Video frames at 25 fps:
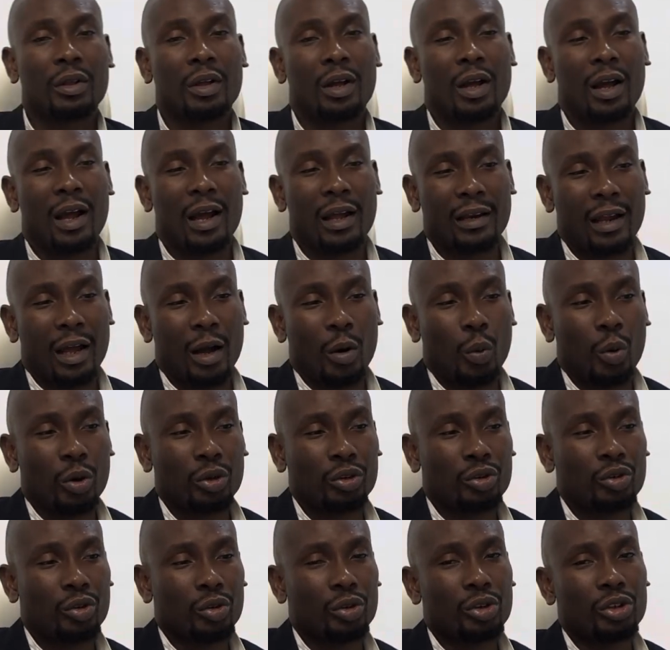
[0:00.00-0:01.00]
and I
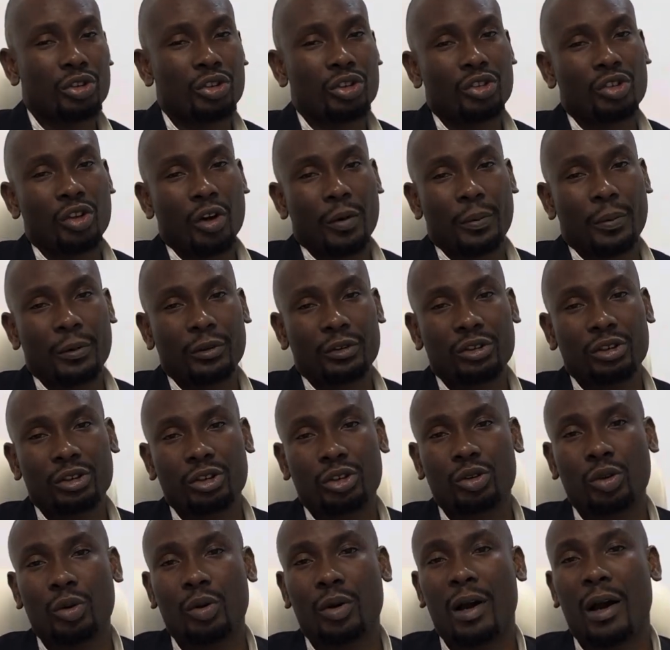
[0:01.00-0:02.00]
want to use this opportunity
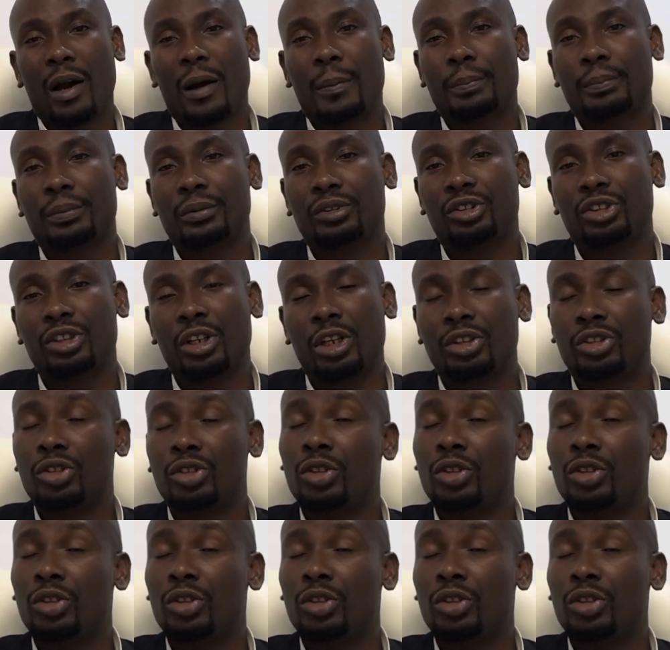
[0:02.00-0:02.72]
to appreciate